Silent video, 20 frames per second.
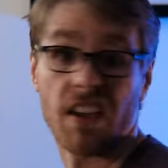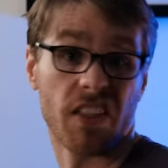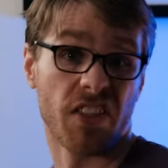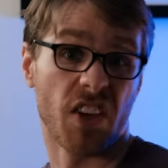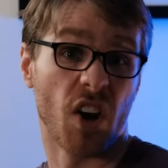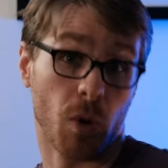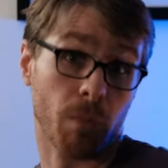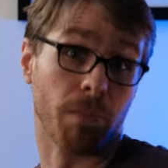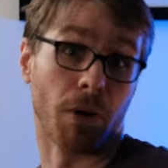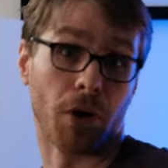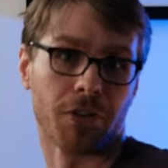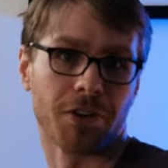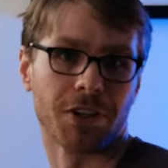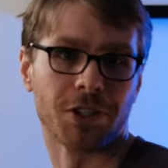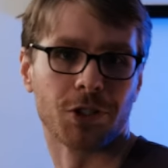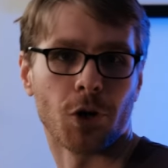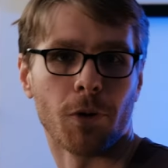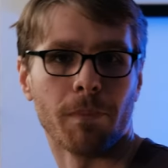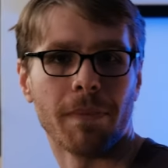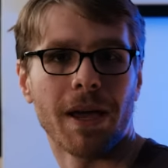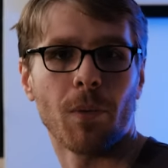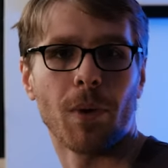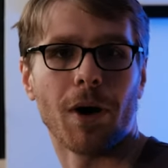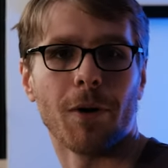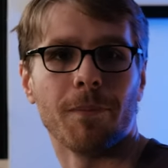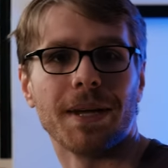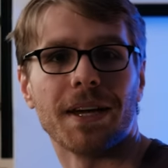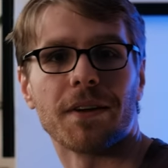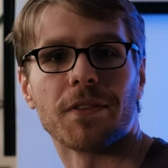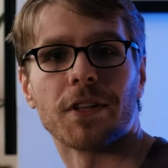Though birth control may
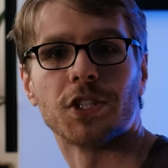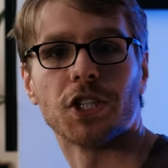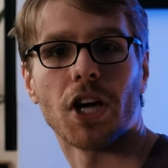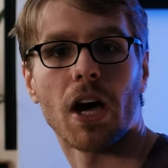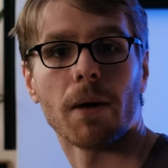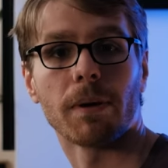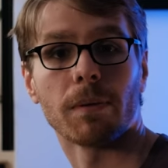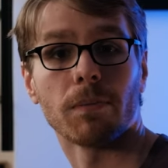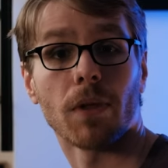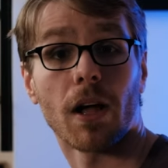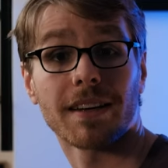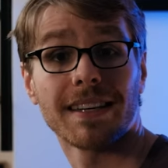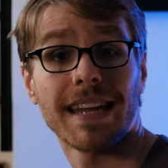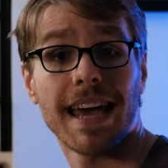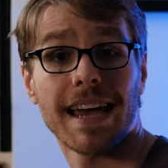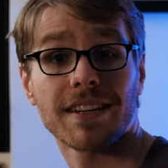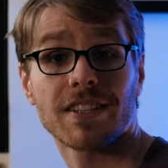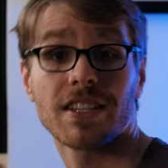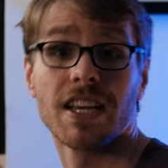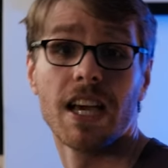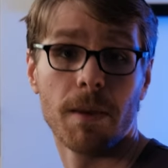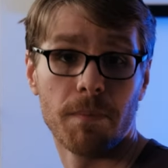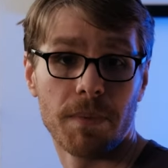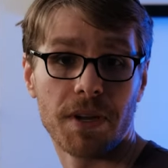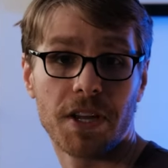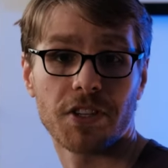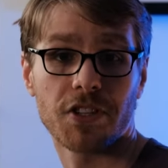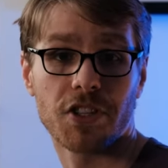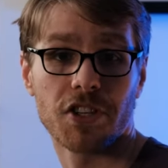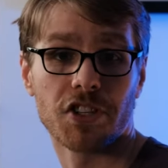well be on the chopping block next,
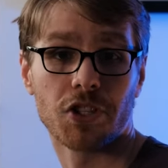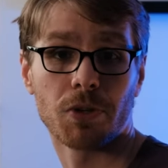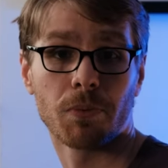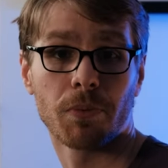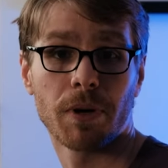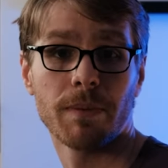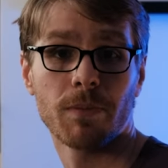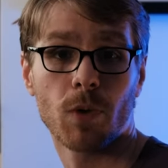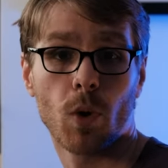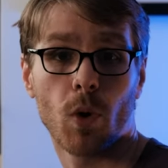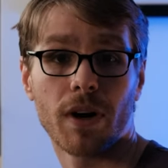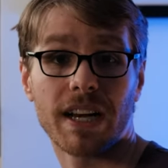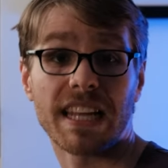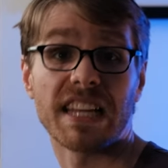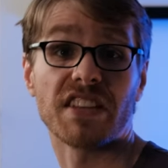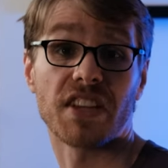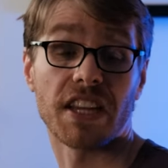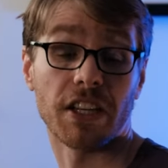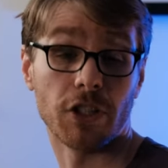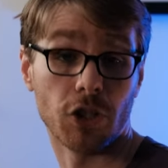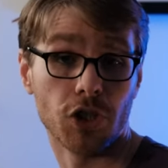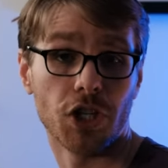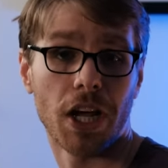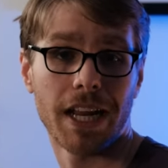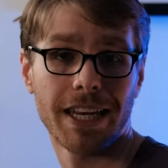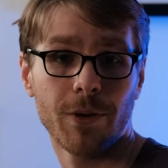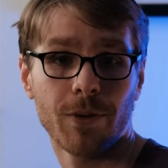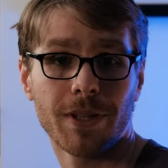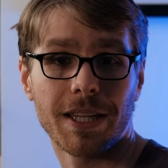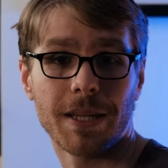because the Supreme Court is a
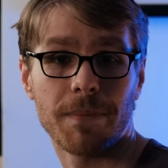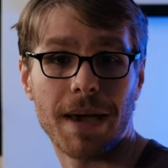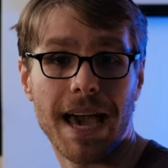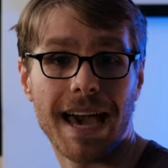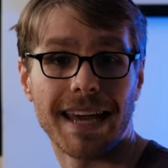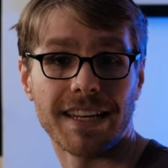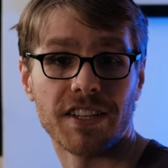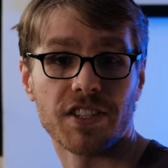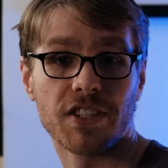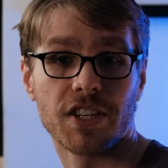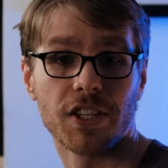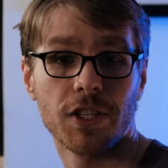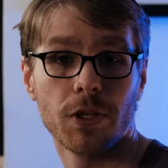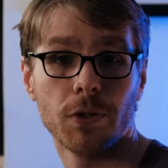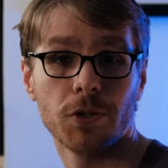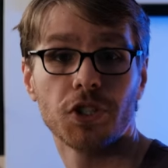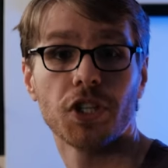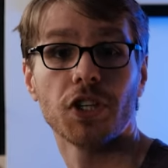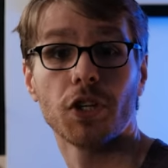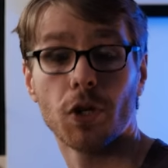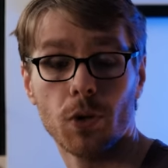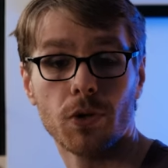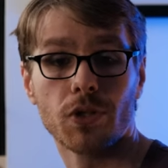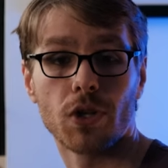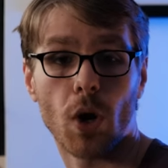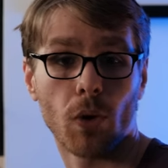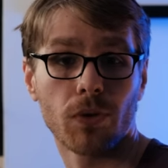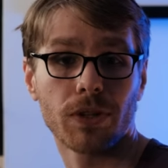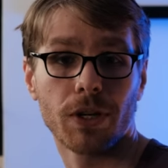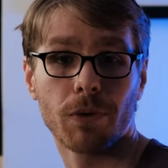genuinely bad institution whose
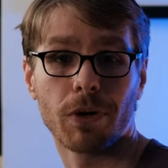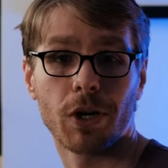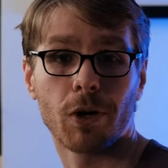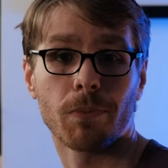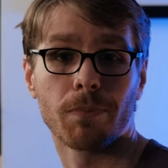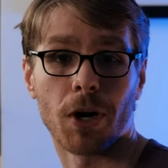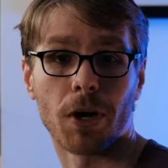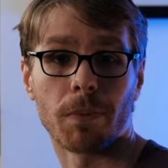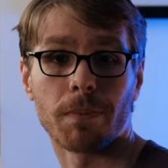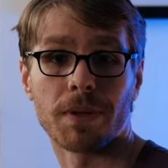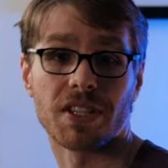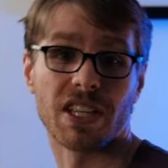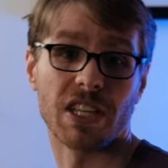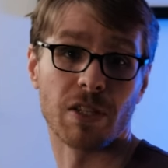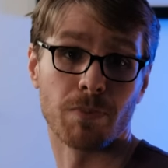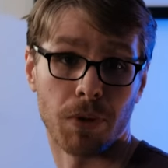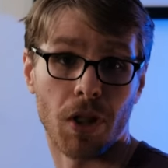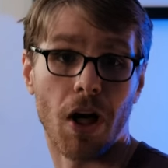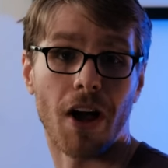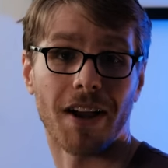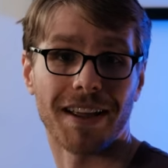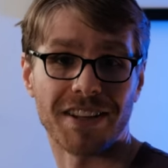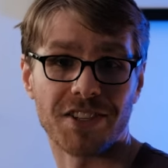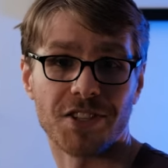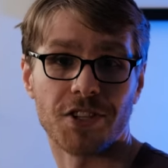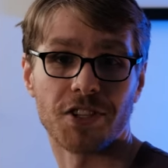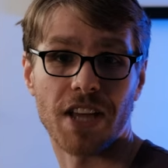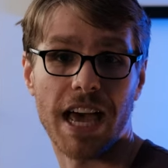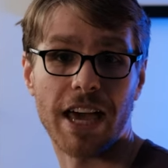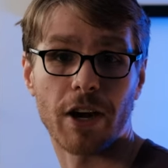only real purpose is blocking
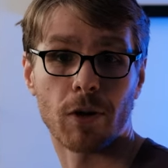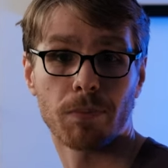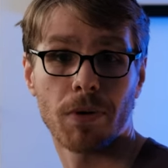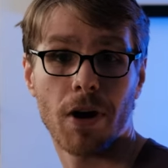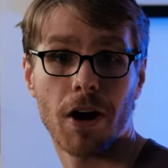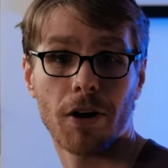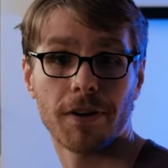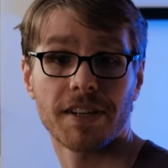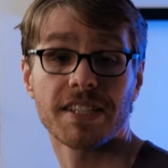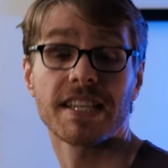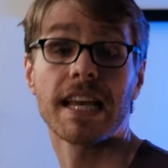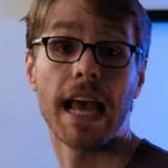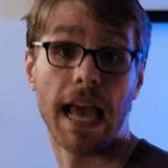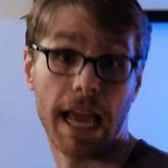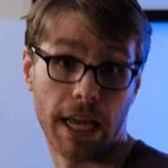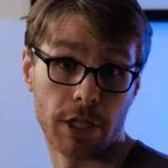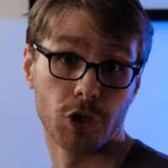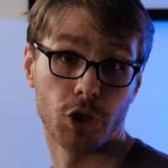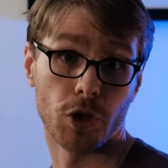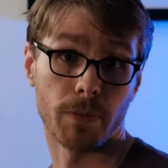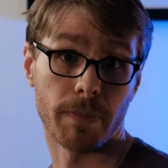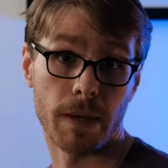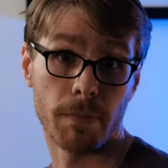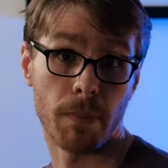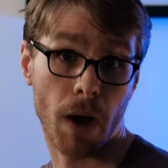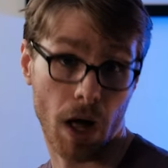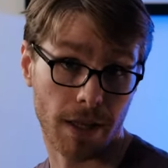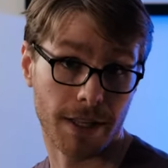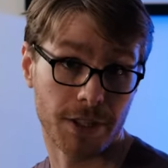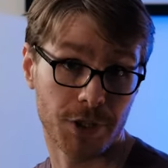societal progress and should be
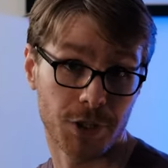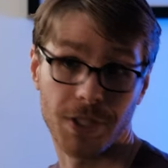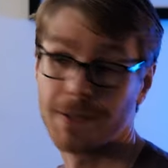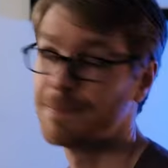abolished.